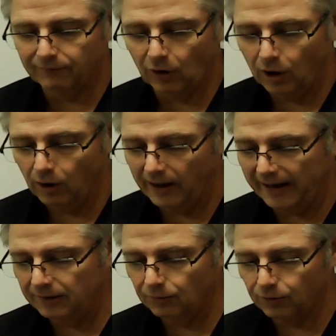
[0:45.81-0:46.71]
all
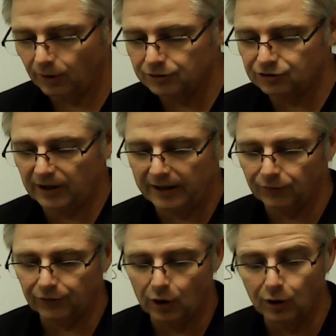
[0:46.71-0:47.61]
annual gross sales
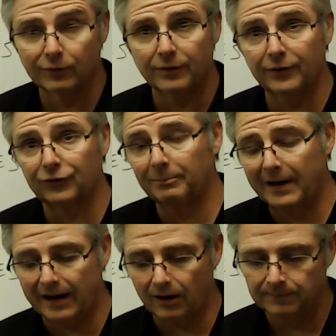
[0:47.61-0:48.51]
over this
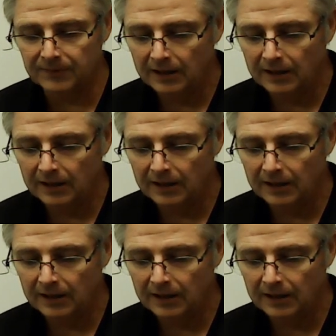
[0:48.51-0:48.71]
amount.